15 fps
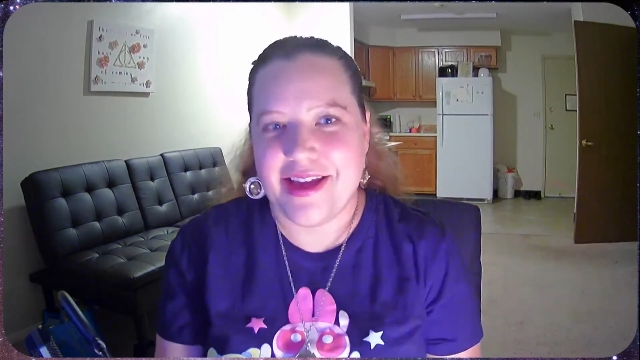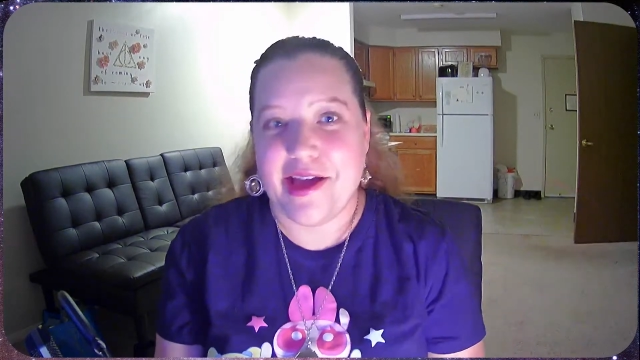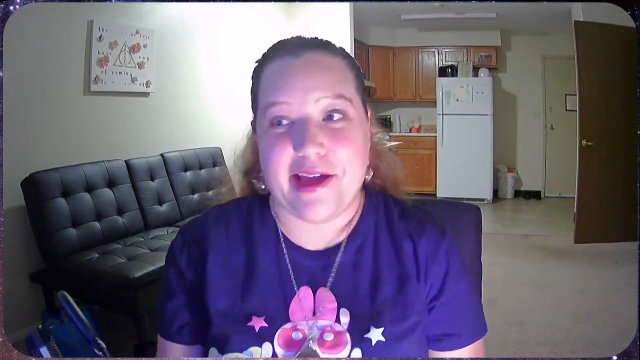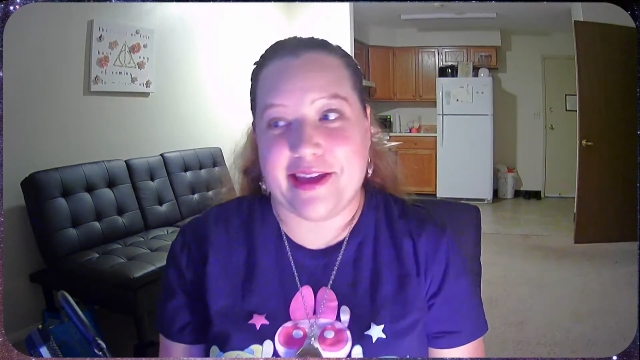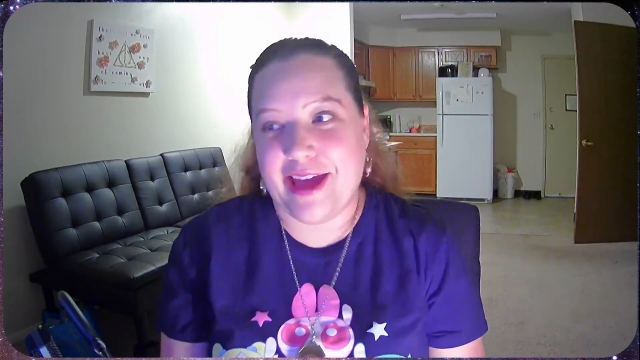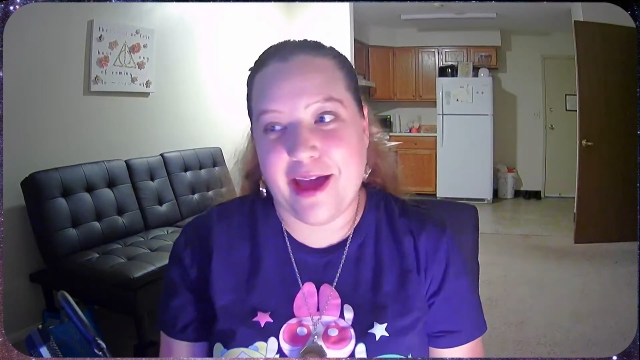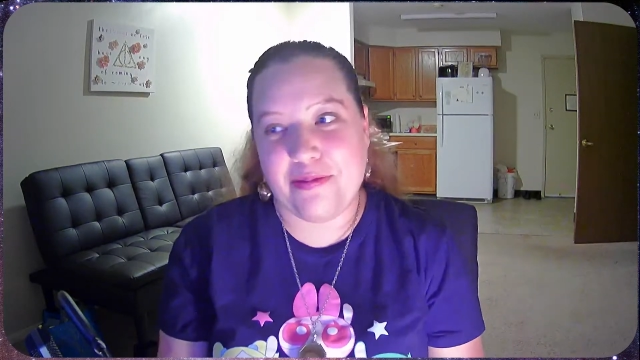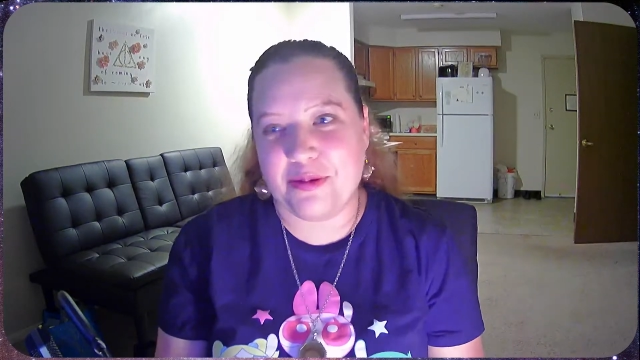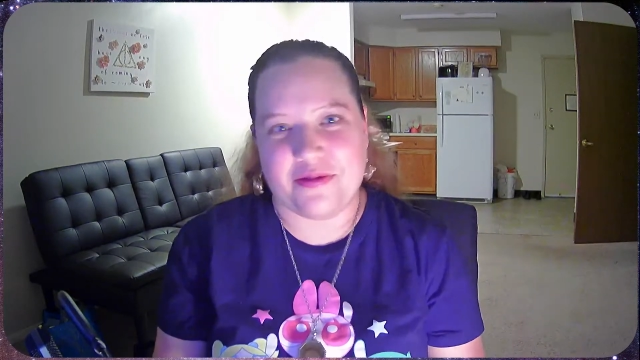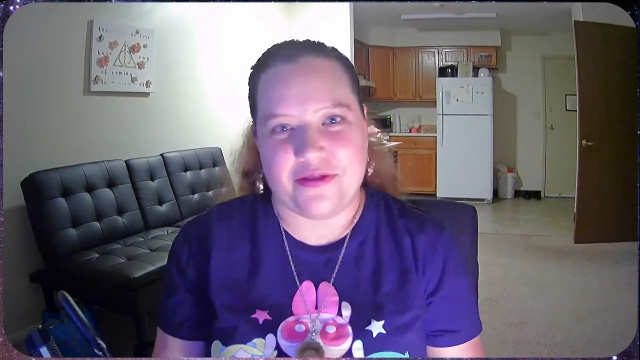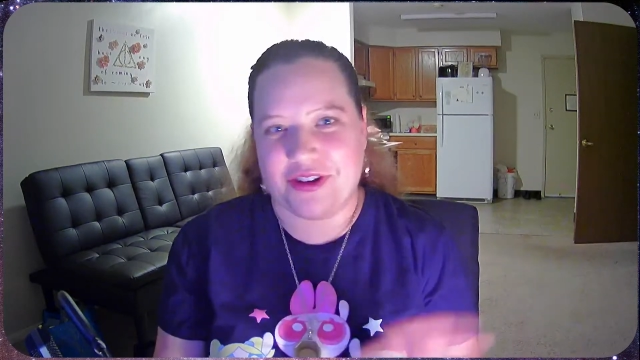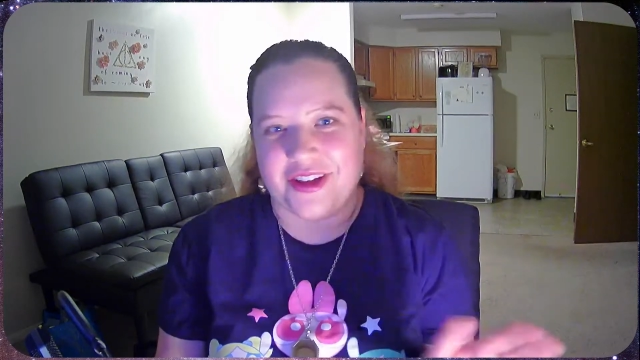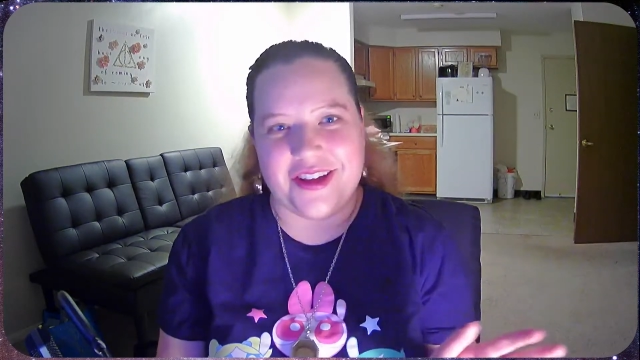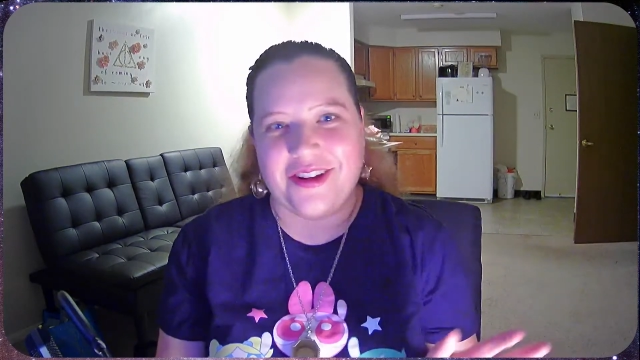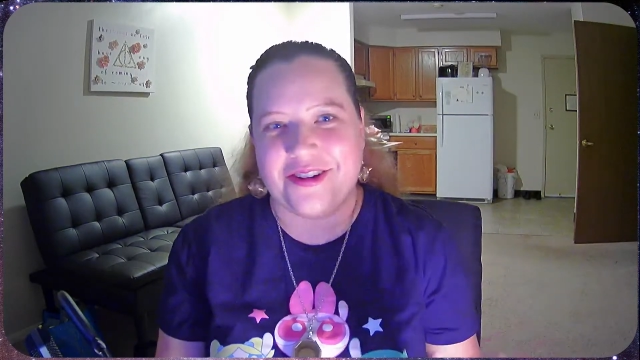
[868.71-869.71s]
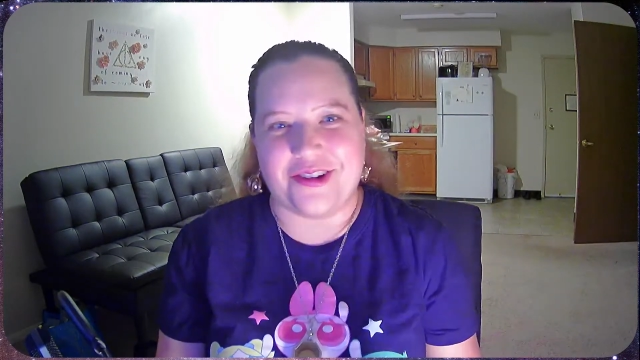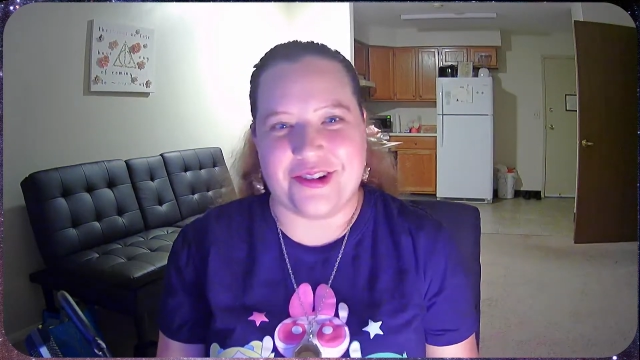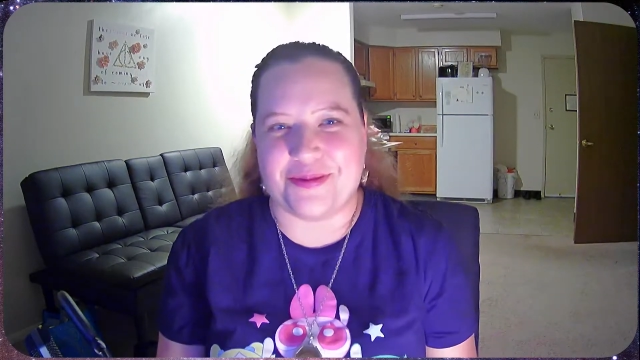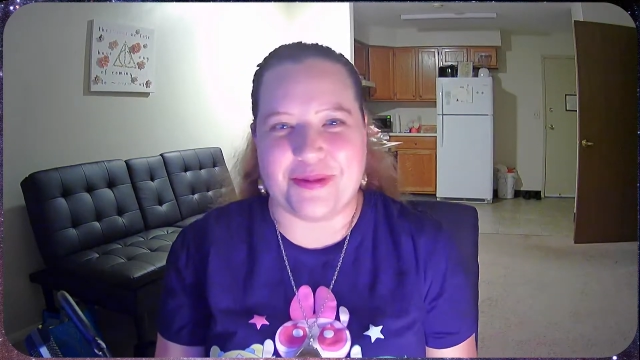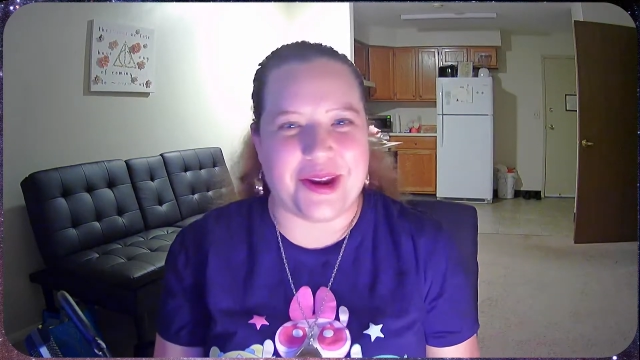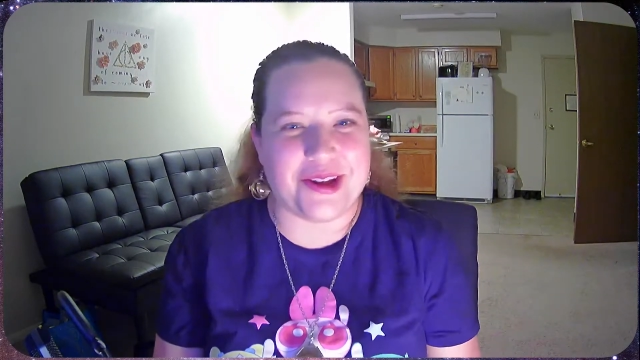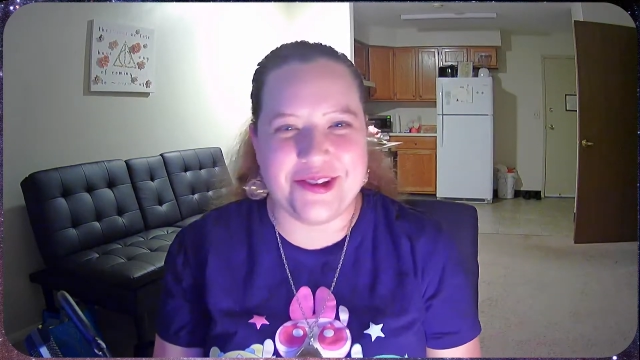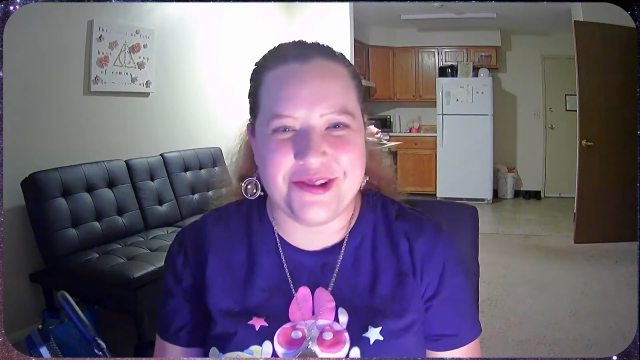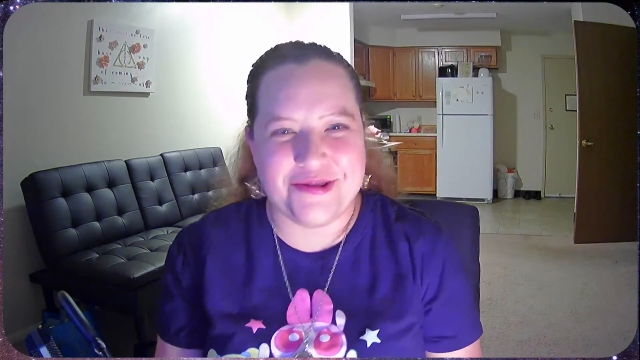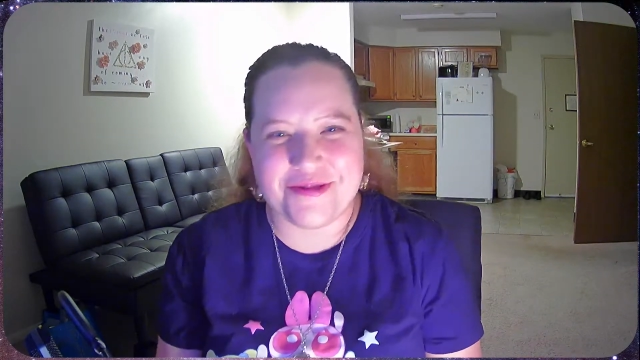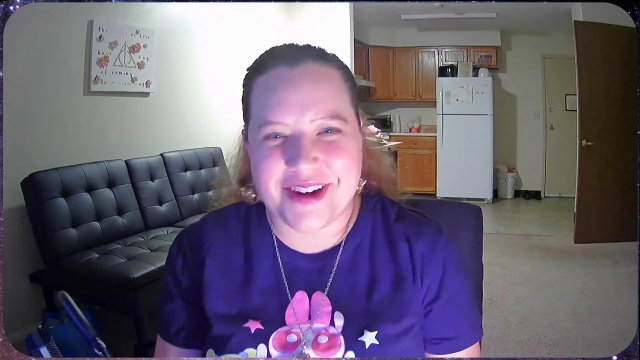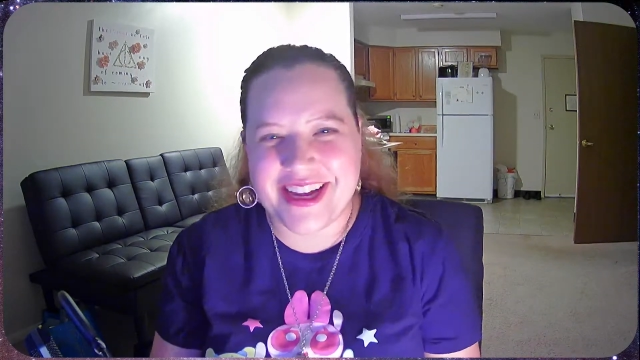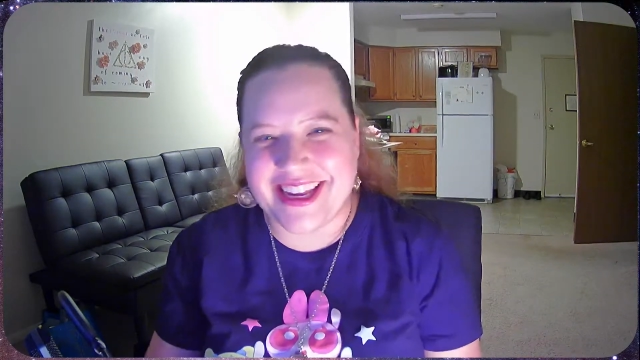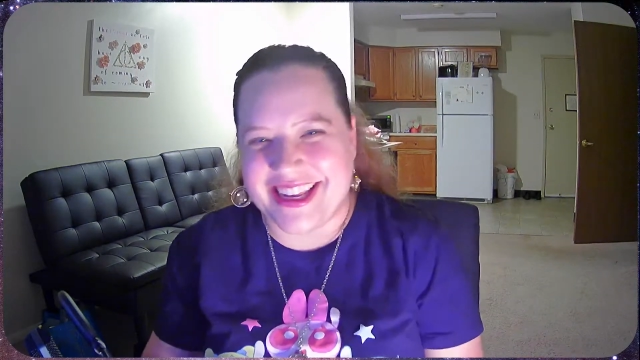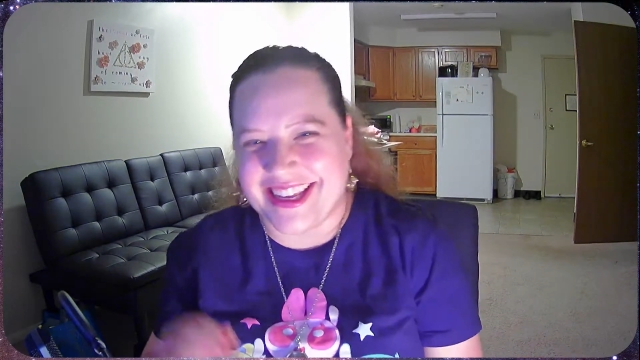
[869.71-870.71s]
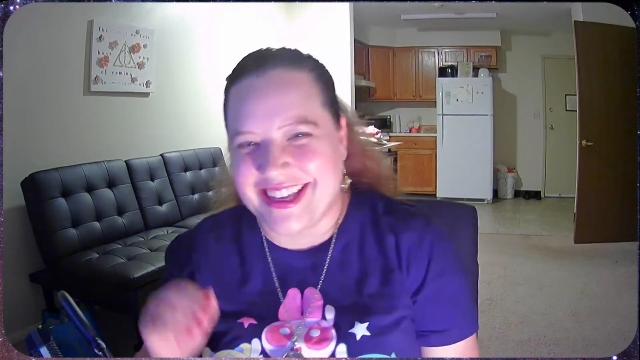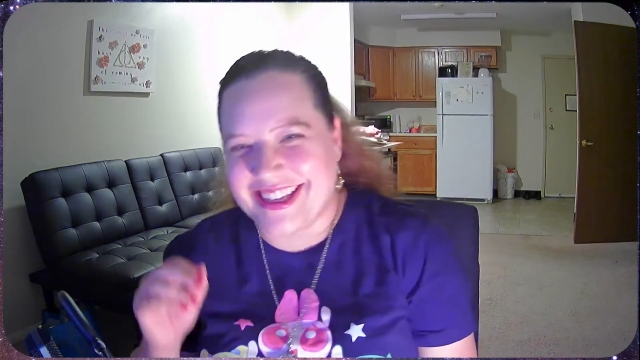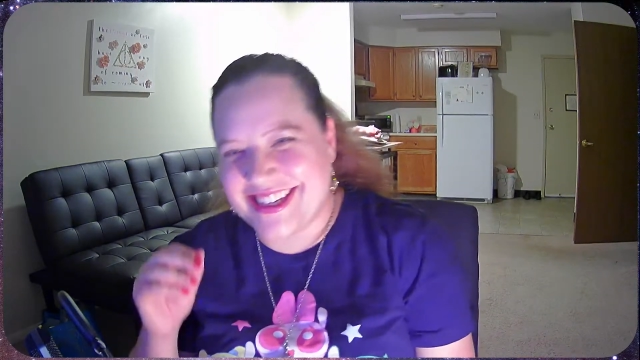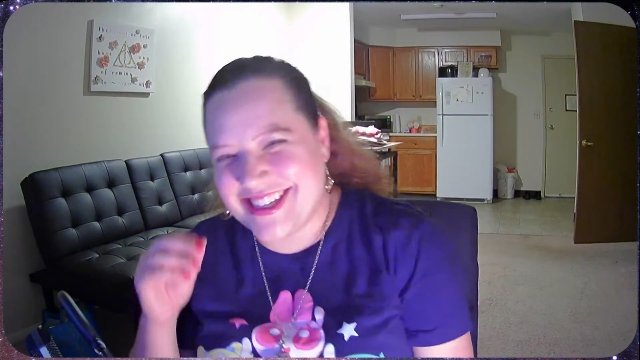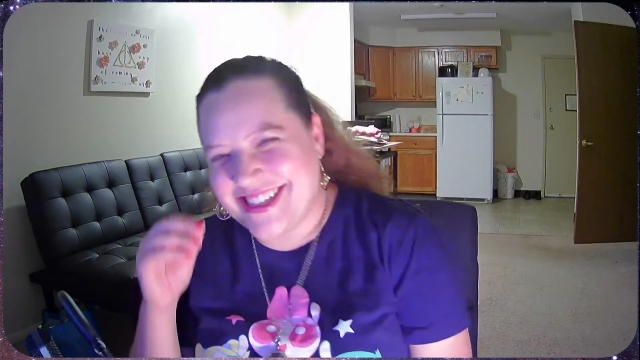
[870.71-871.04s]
I kept it for years, but I couldn't read it